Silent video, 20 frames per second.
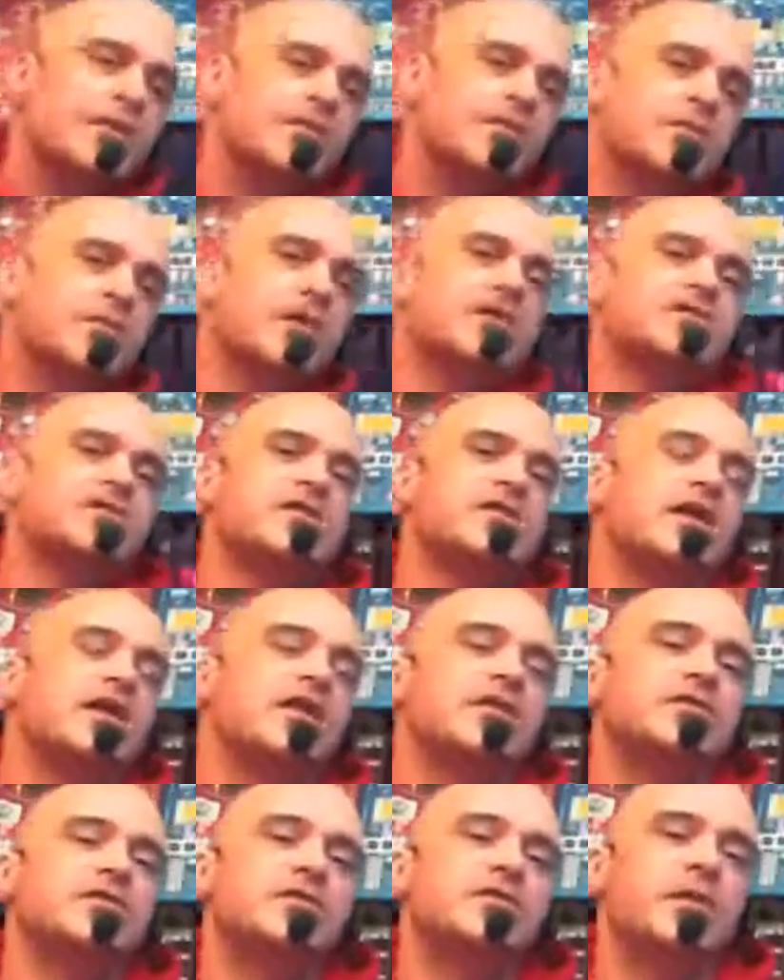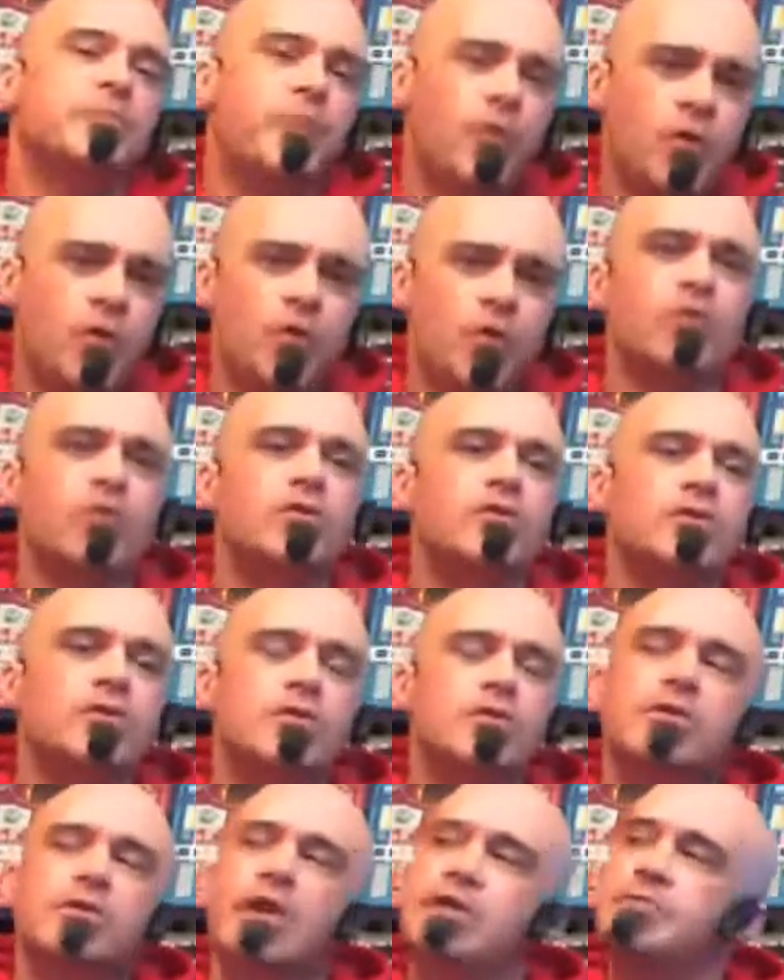Some guy sat there and he's like, Paul,
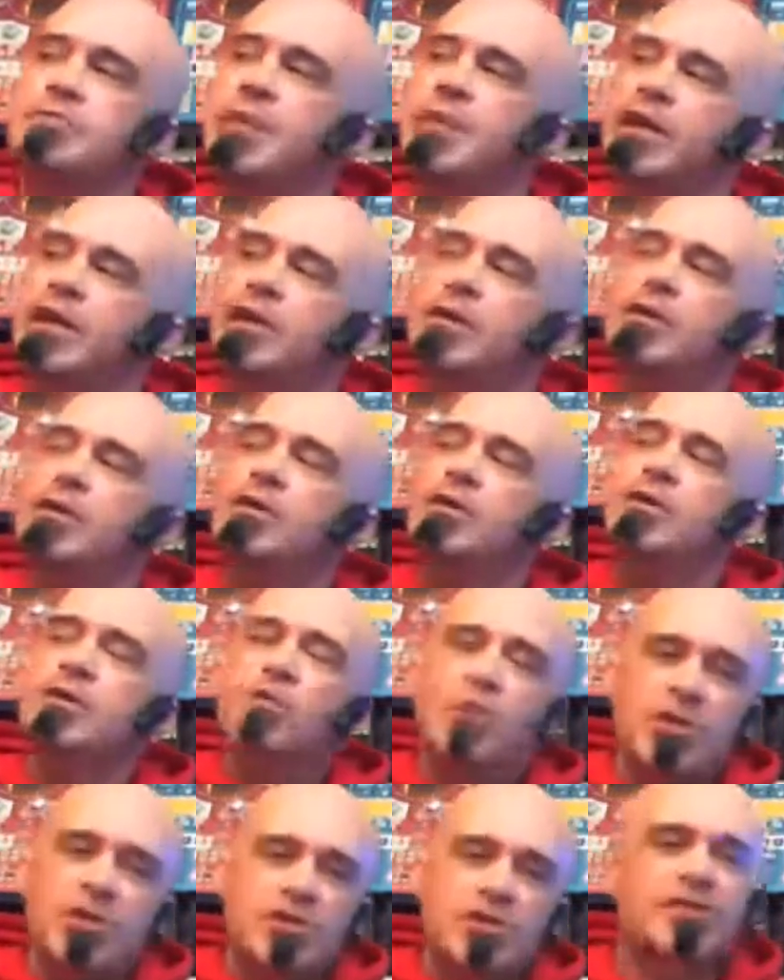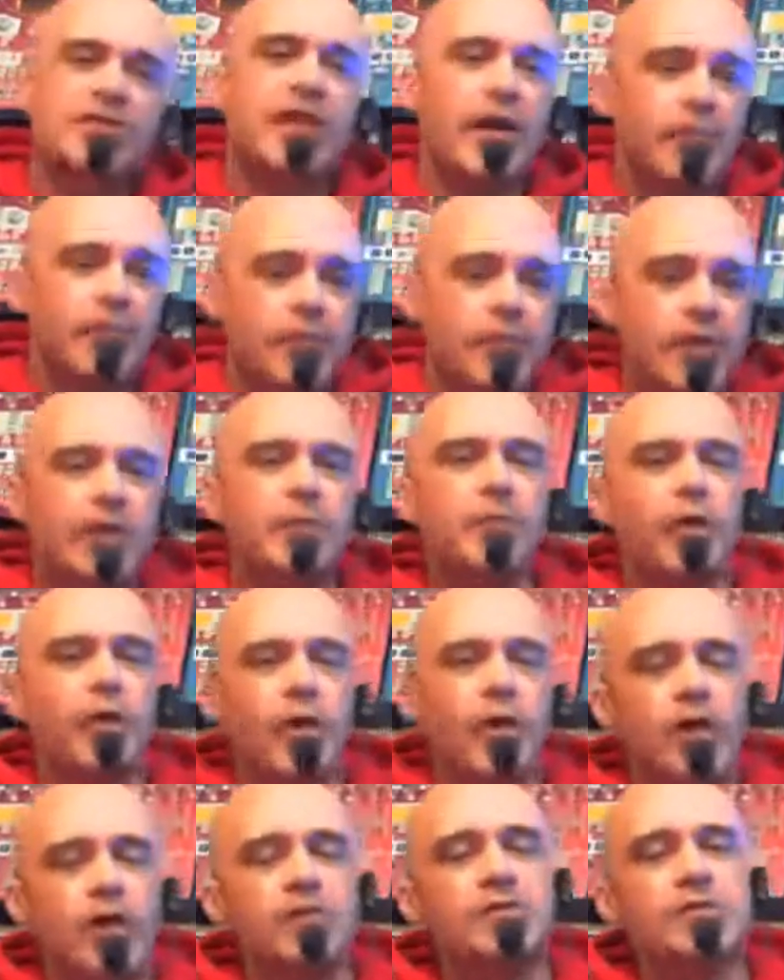yes, mate, we should definitely
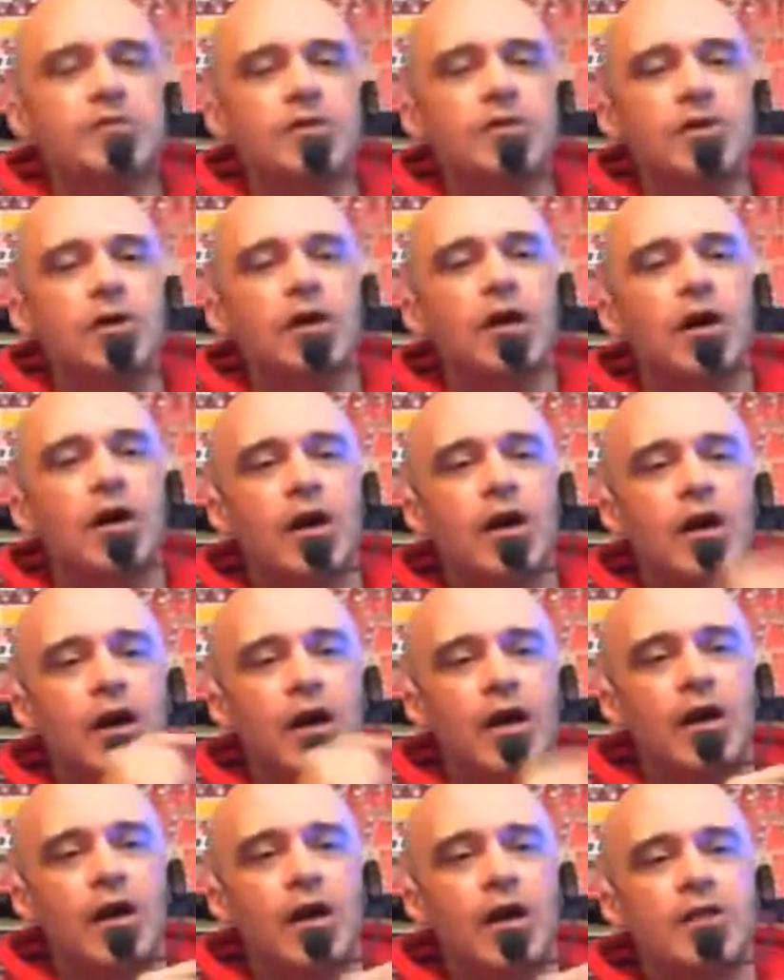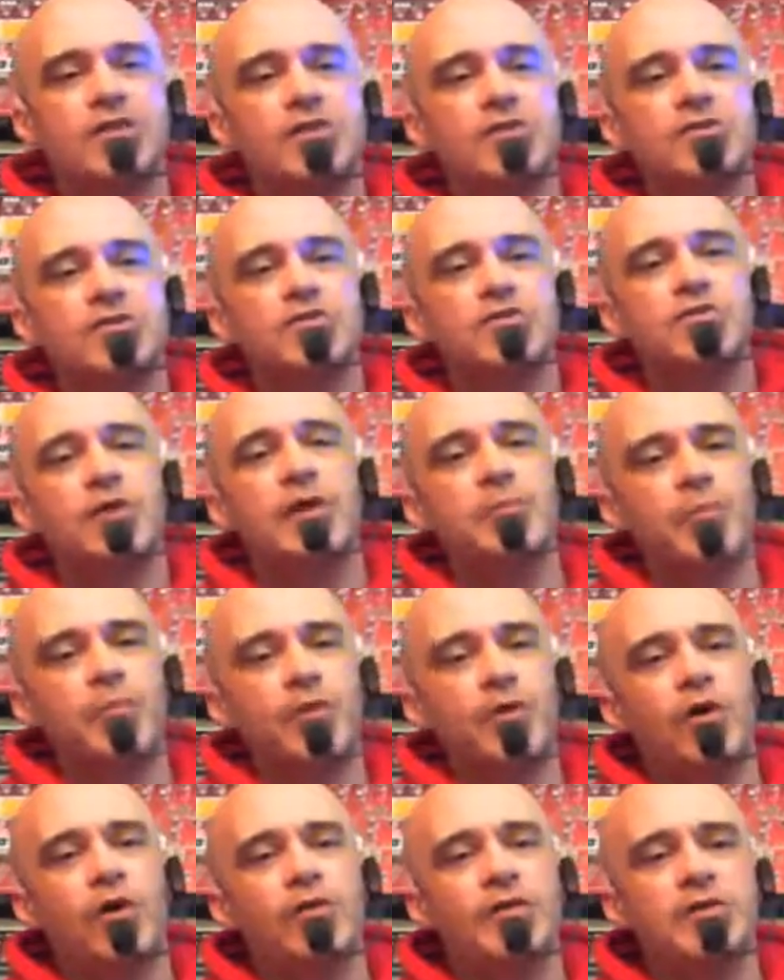put a digital
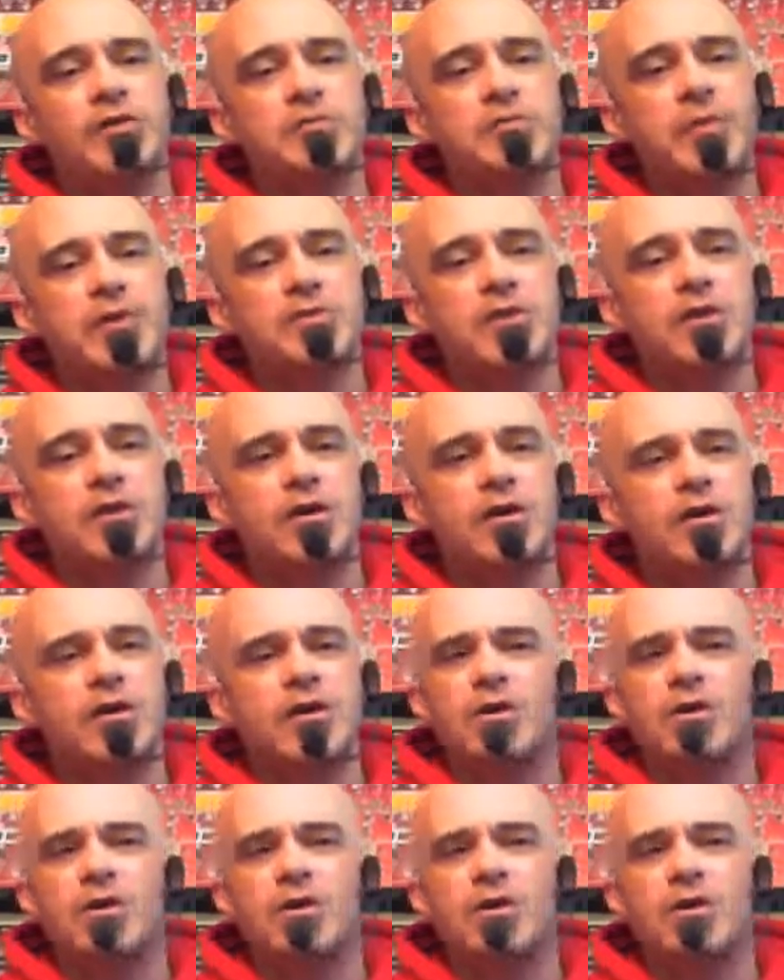input on this mixer.